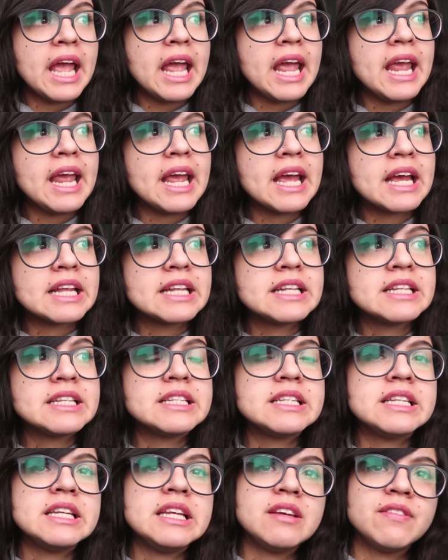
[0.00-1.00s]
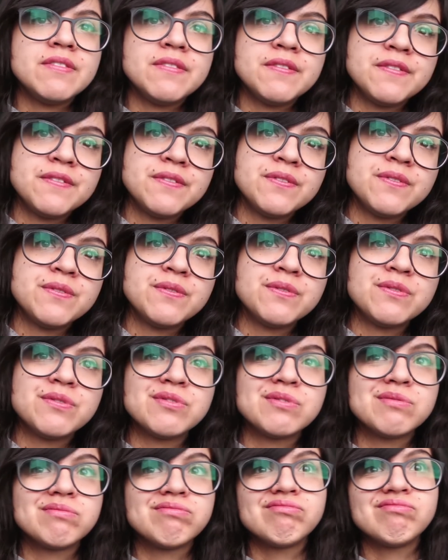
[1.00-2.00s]
and
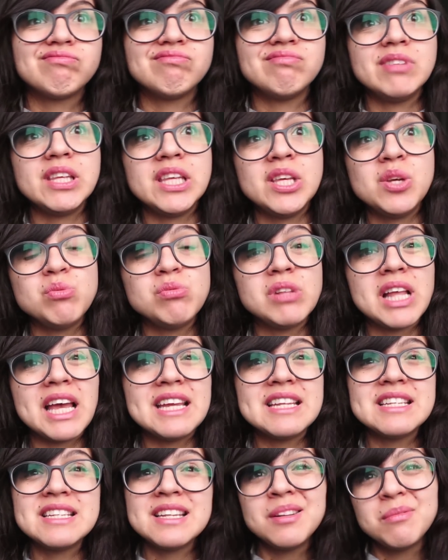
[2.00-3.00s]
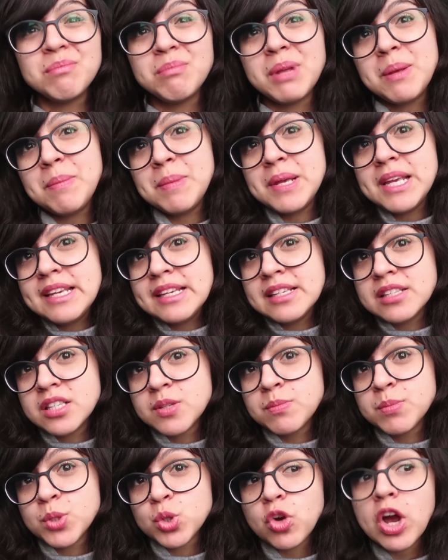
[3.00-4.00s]
if you liked it, maybe
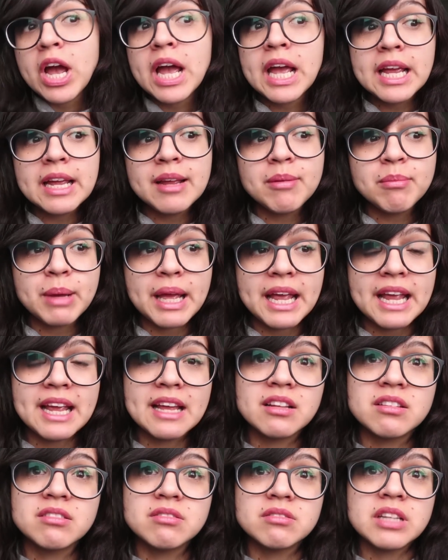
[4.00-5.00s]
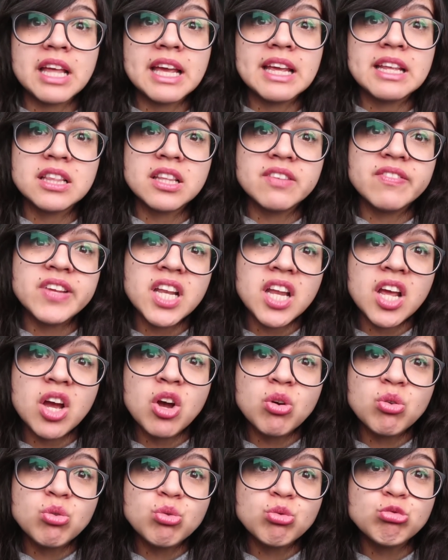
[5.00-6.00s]
subscribe and like the
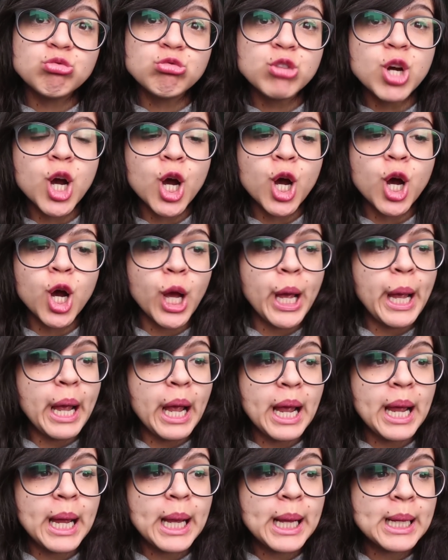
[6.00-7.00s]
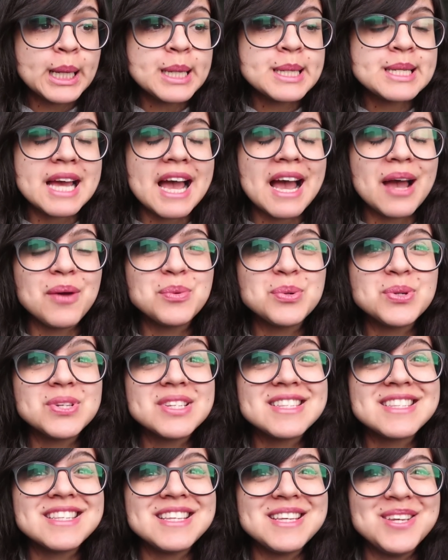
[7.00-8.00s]
video, and I will
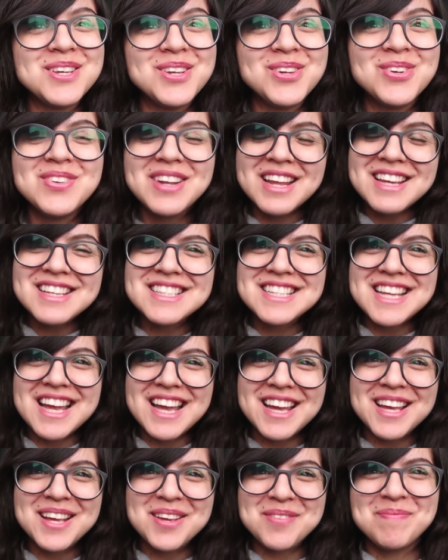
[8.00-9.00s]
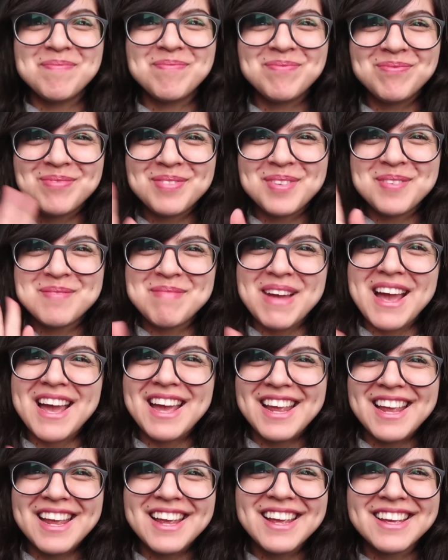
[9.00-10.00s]
see you next time.
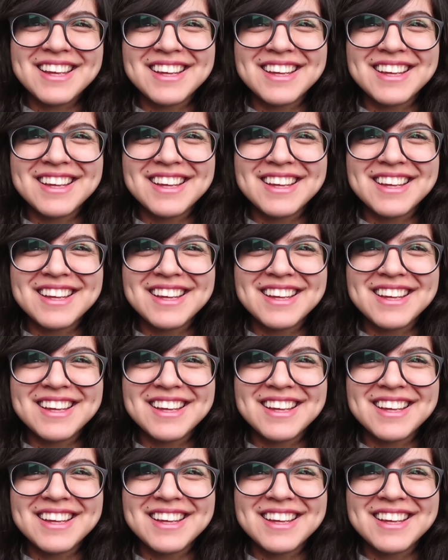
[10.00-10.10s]
Bye.